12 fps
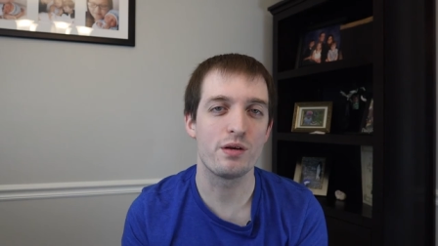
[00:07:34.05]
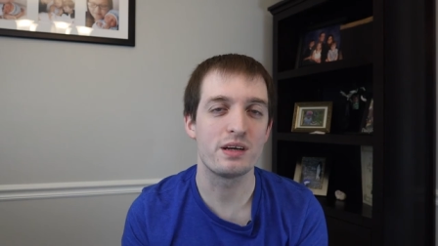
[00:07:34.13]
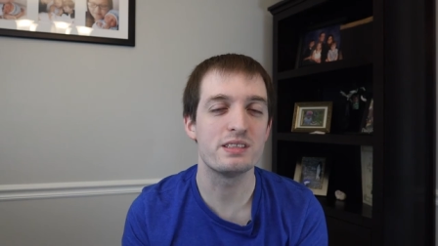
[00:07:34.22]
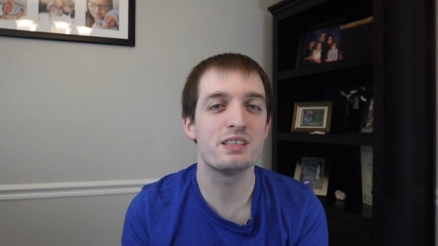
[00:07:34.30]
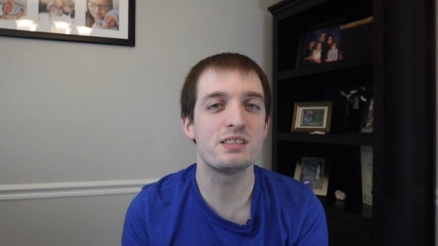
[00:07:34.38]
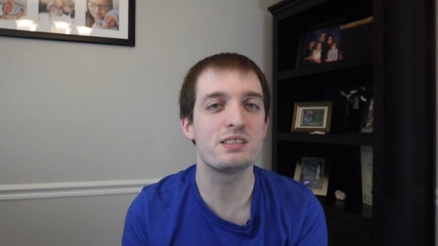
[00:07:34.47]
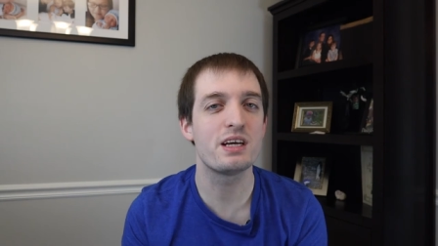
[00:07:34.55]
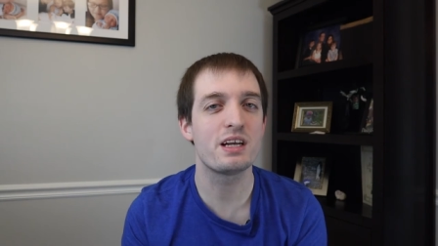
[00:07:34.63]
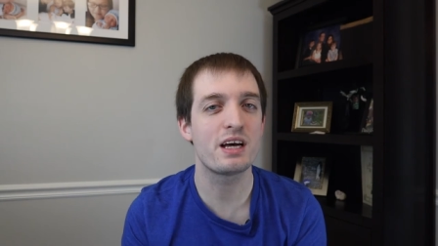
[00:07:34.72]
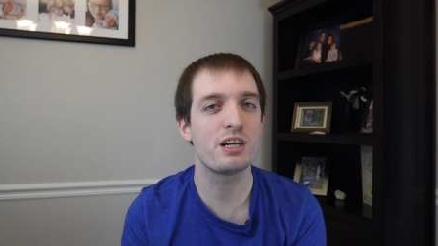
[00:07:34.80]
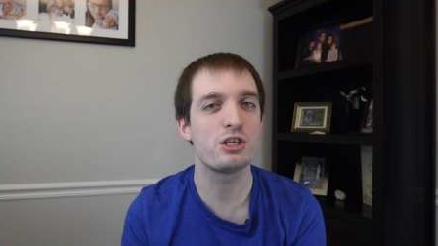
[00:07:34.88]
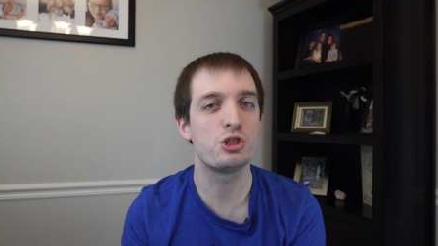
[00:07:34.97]
Because this is gonna
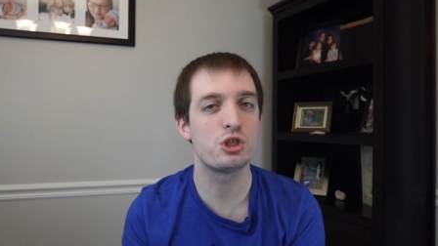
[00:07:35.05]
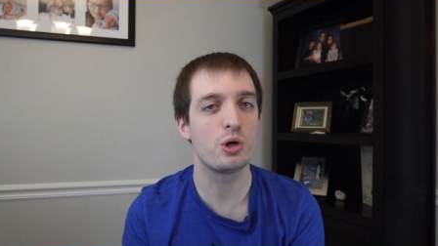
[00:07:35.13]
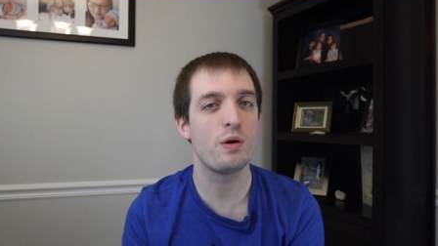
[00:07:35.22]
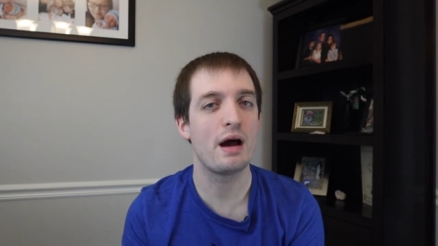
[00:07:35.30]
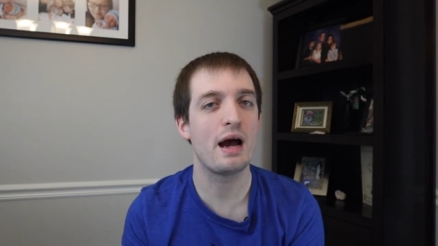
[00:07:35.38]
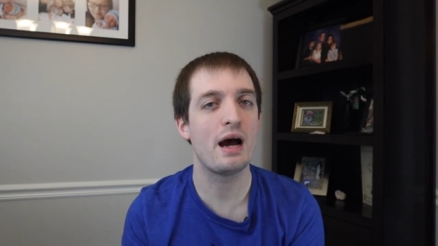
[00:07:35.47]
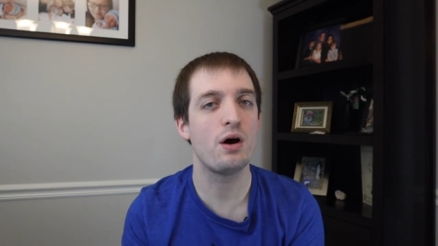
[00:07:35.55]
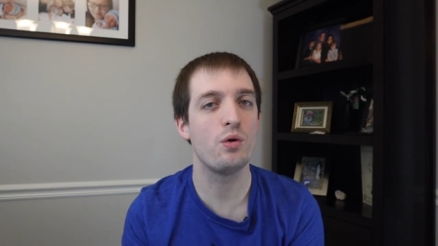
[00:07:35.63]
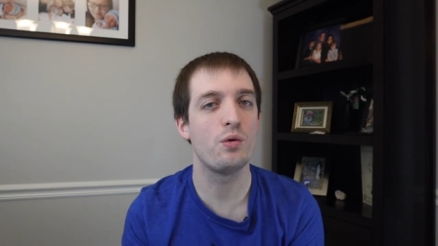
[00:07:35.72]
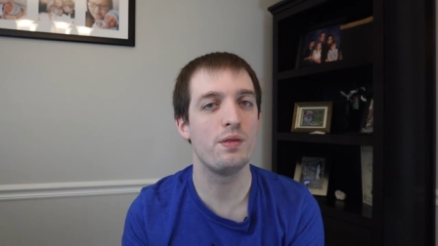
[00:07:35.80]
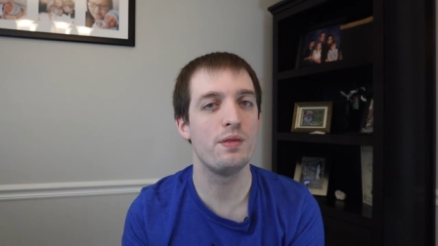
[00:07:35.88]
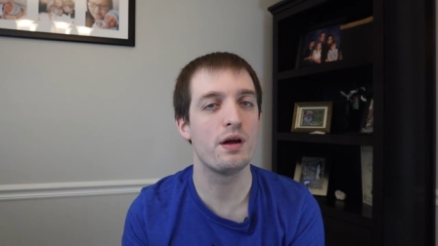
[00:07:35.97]
kind of show
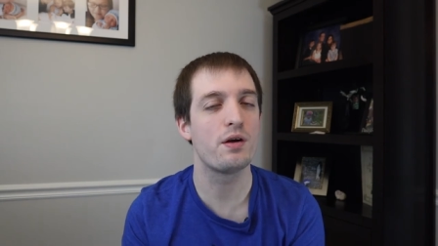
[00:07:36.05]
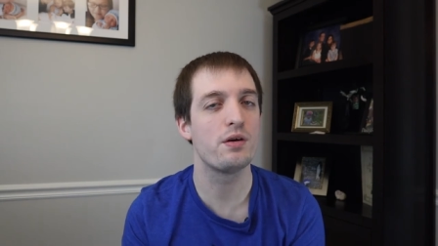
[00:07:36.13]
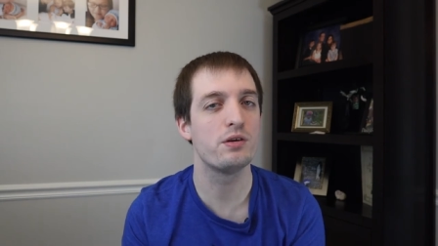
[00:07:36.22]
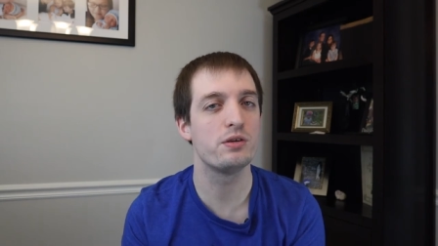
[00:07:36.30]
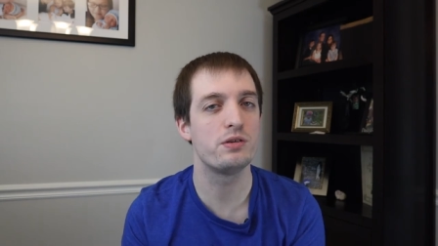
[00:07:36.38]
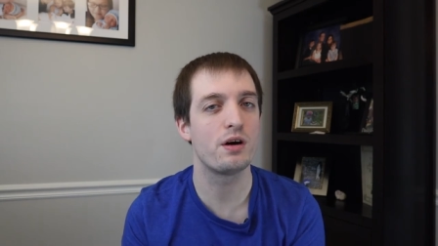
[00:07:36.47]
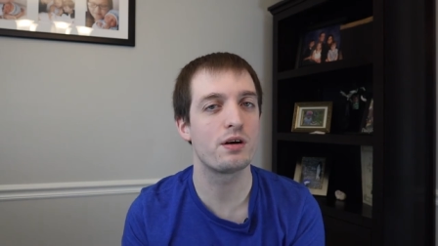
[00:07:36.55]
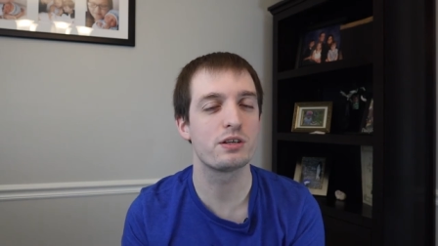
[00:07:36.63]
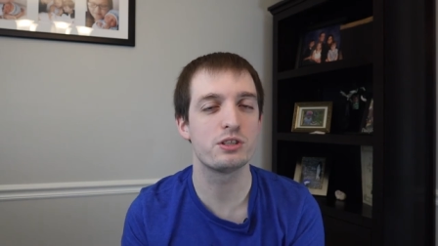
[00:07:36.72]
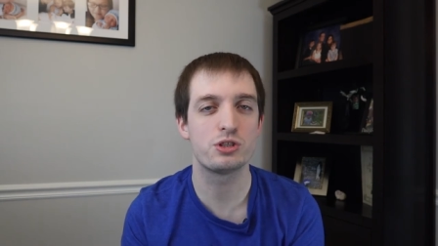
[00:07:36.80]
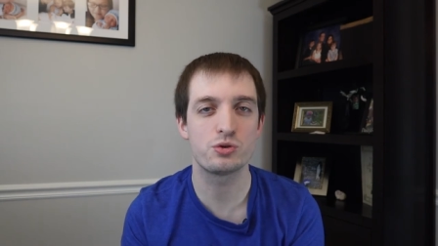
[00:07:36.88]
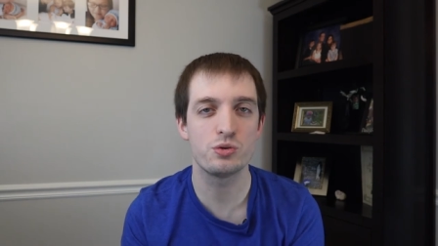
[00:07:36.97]
how their dog
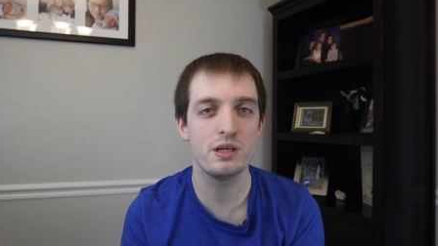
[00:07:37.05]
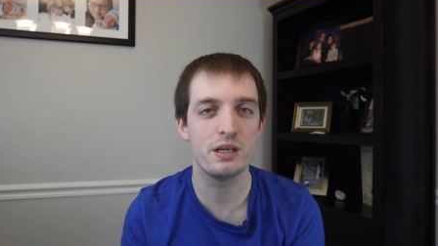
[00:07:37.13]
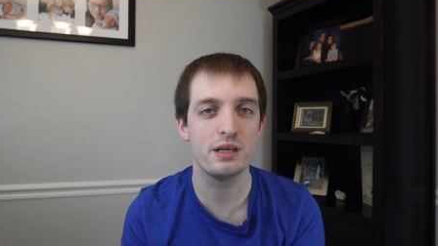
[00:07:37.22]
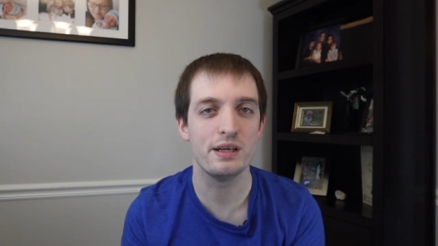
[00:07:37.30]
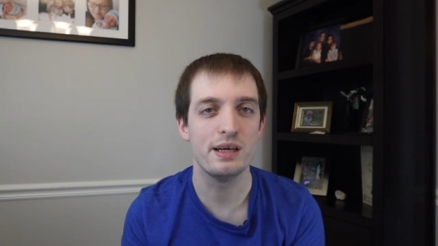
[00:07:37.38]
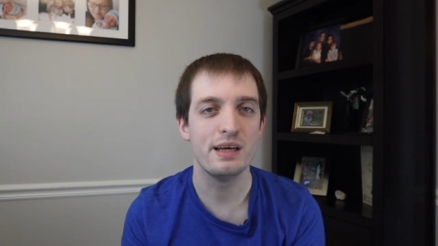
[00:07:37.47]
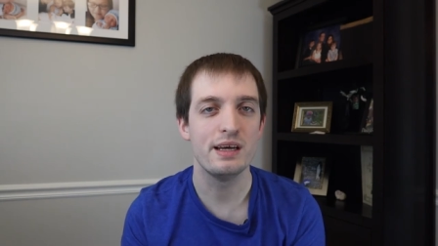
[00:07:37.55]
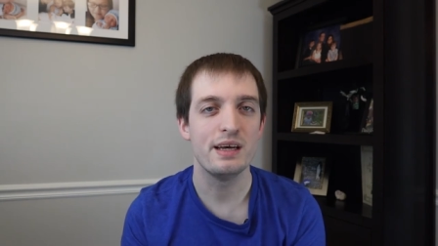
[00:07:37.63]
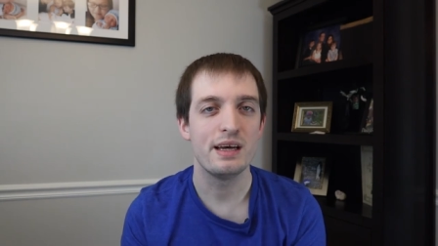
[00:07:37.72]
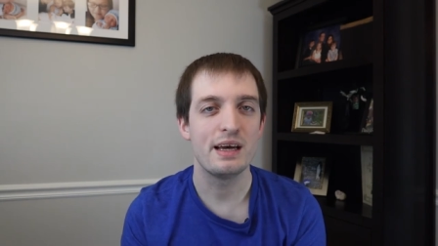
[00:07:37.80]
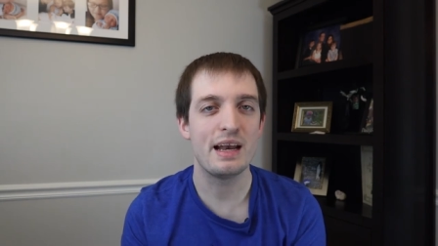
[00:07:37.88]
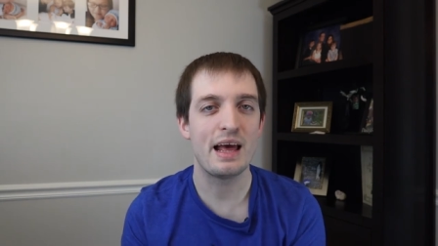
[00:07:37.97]
is treated
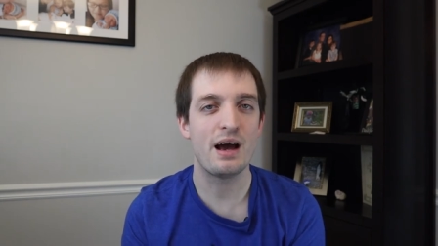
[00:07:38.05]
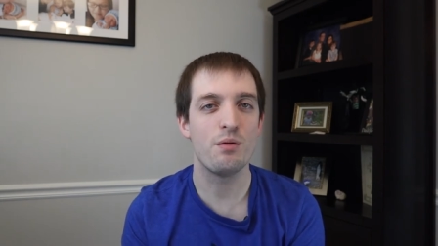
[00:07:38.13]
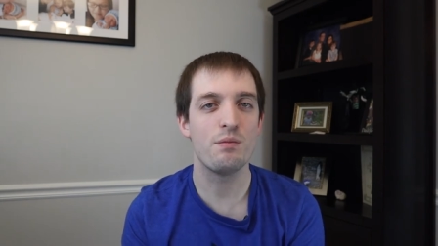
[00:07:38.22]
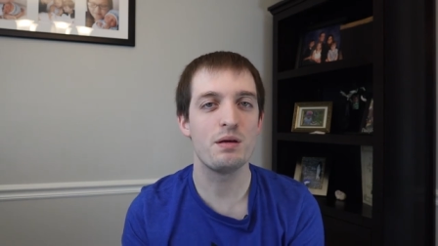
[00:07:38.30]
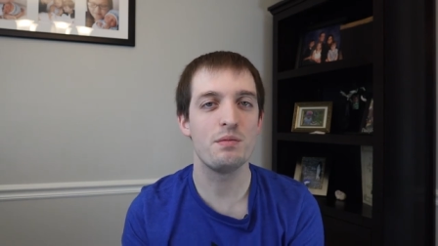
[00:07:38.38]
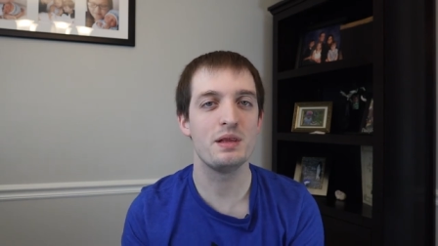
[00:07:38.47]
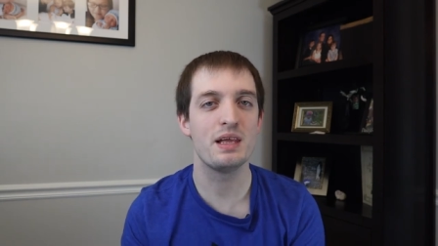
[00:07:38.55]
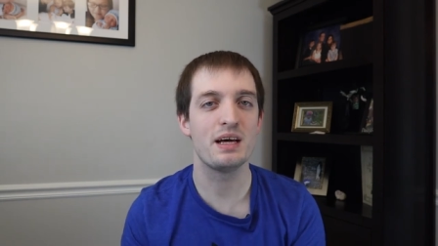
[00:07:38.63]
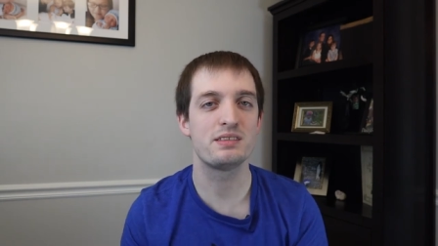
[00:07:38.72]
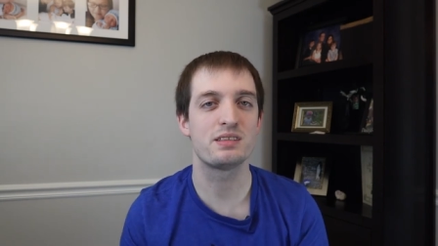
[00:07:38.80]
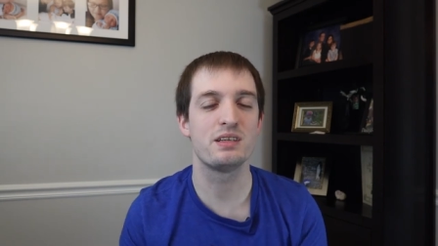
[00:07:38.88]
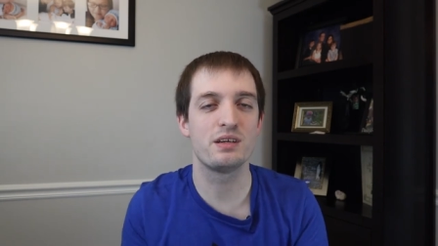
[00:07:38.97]
and how maybe
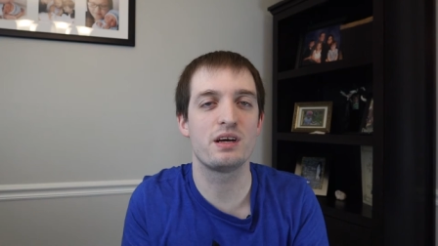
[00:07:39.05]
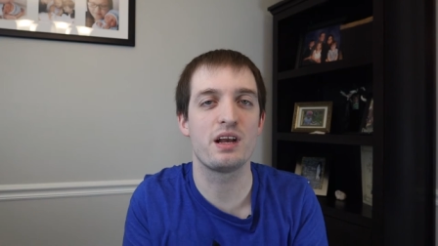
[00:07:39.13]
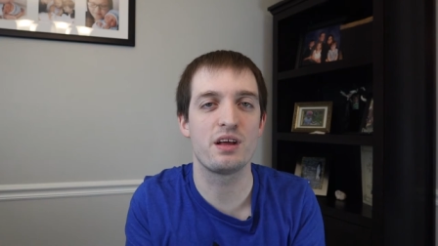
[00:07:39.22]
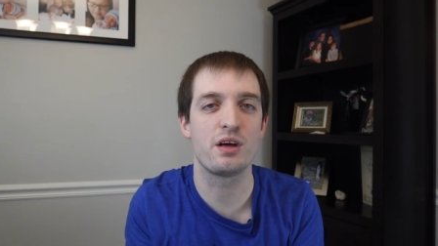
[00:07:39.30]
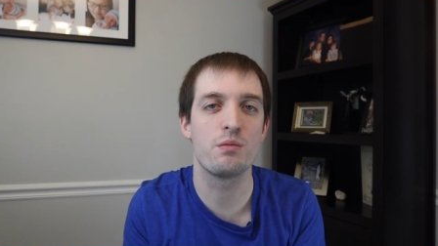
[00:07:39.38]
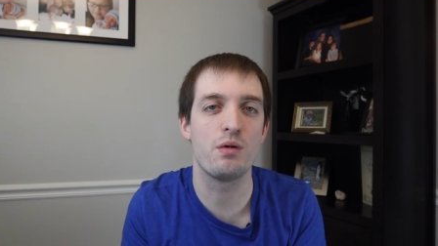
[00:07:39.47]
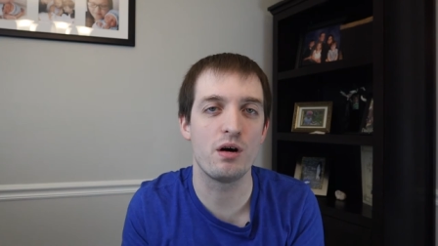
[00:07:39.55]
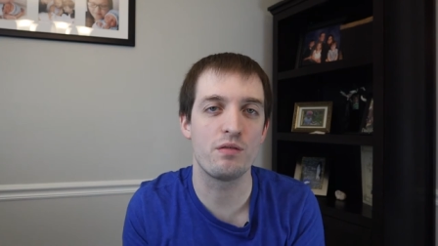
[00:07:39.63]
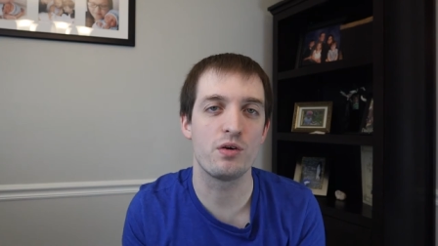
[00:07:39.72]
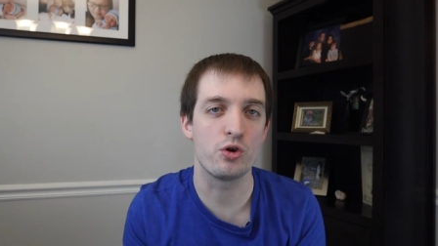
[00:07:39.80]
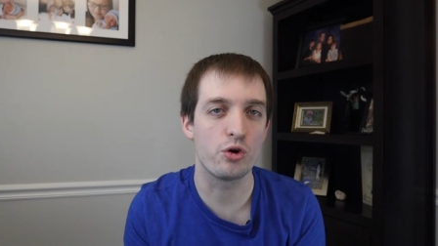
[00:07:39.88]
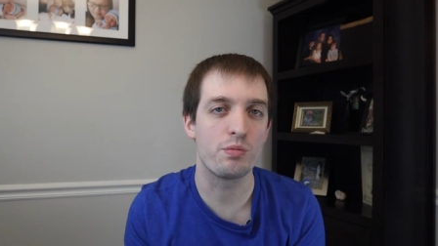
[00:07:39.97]
that's gonna kind of come off
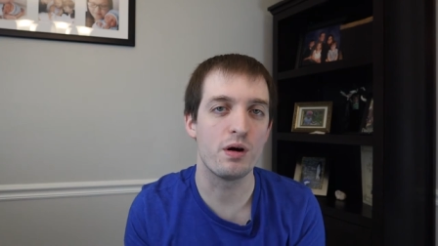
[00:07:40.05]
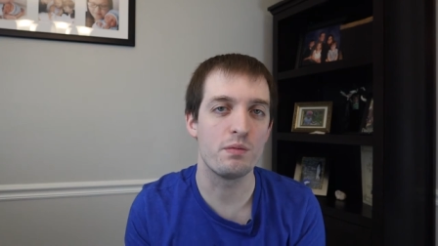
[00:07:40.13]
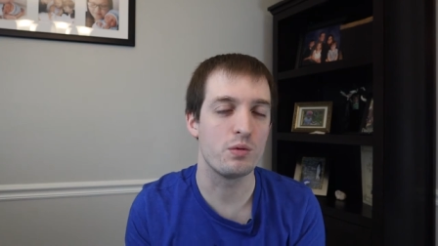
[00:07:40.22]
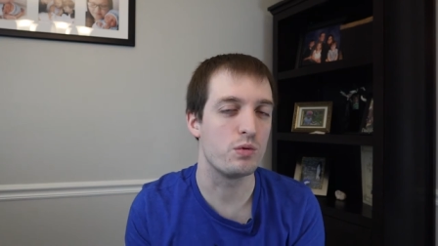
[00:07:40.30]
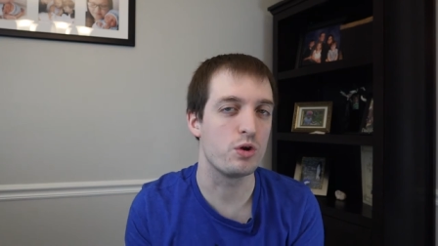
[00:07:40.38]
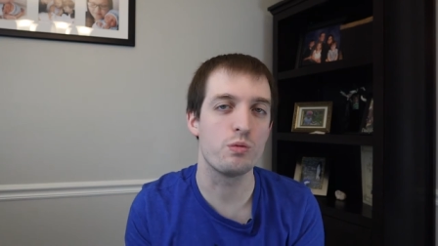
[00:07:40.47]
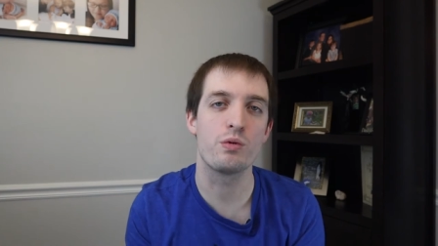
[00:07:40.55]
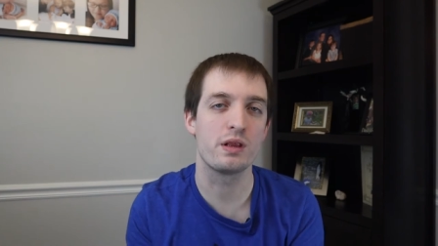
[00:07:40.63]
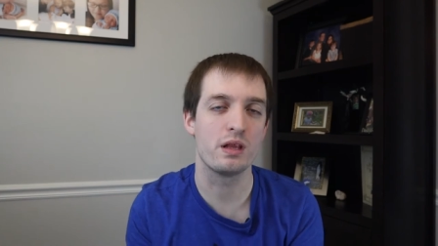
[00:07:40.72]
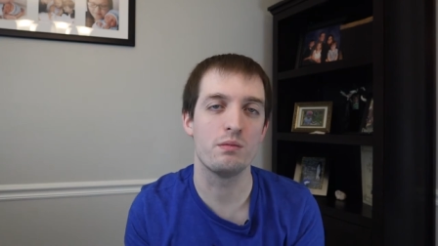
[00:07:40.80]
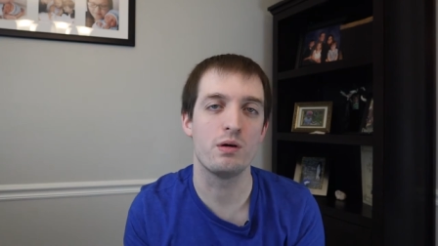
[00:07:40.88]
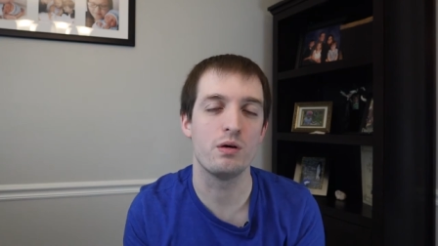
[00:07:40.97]
on your puppy when you bring
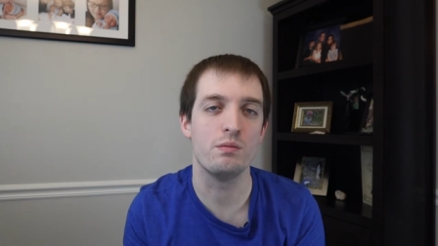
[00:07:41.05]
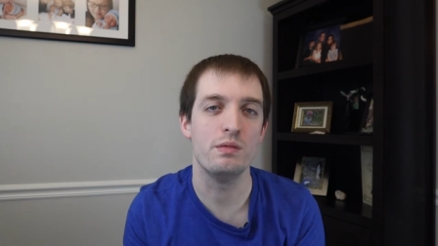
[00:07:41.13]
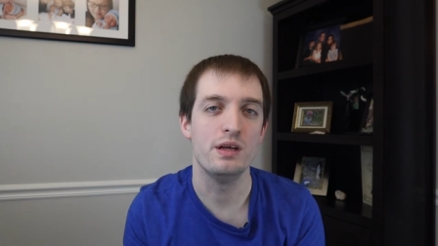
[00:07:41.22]
them home.